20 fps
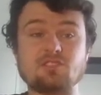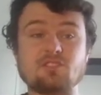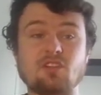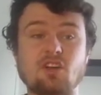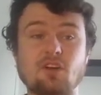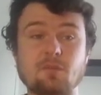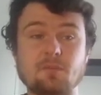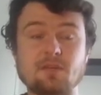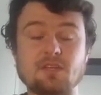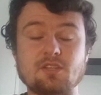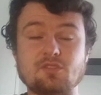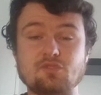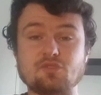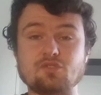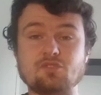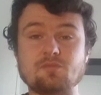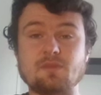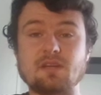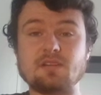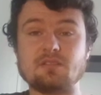and
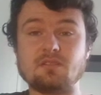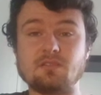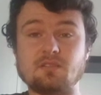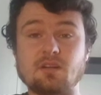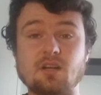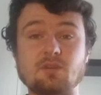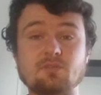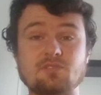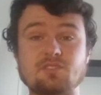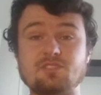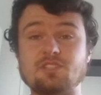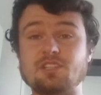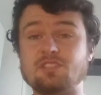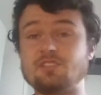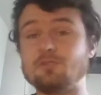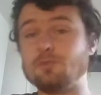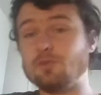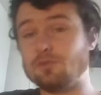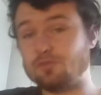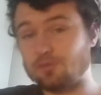judgmental, I would suggest you move
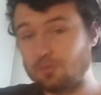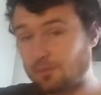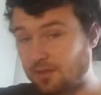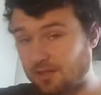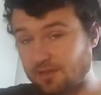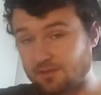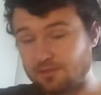somewhere else.